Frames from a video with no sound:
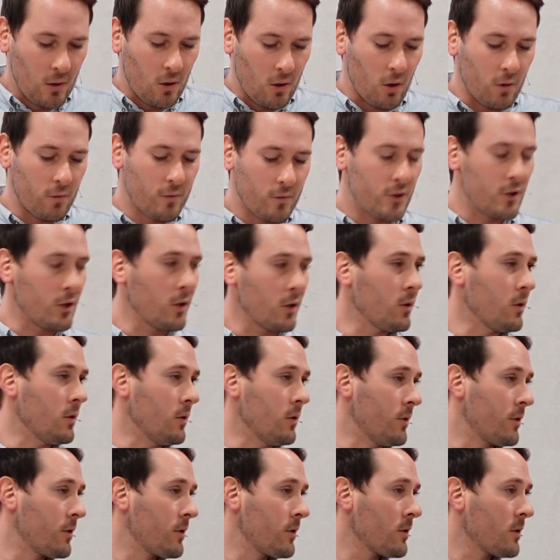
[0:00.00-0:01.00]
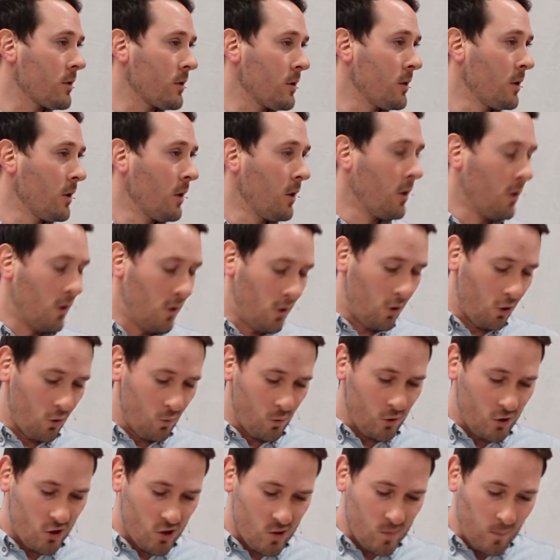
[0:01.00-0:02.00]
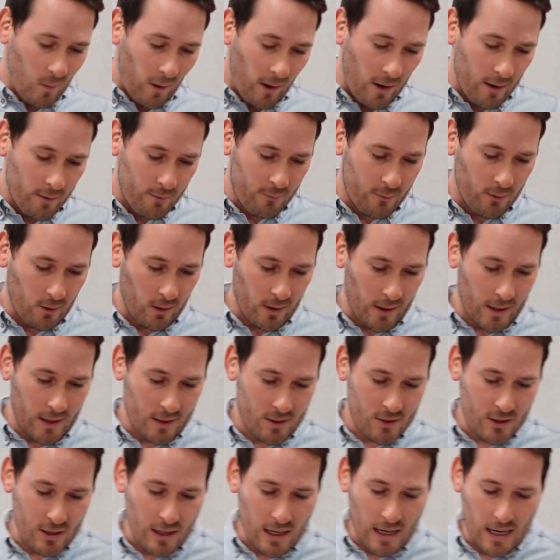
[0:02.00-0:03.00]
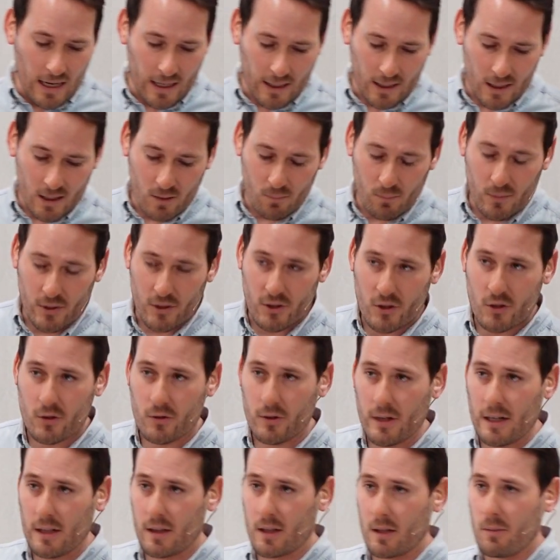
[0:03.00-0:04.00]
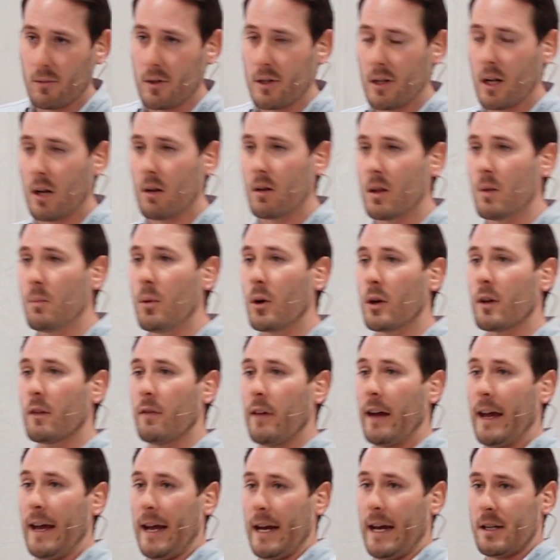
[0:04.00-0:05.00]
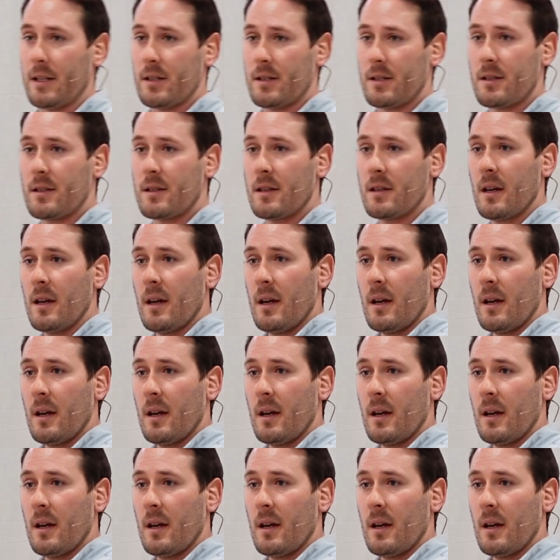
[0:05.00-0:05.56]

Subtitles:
of Jews who would spitefully target and mistreat them. You know, in the book of Acts,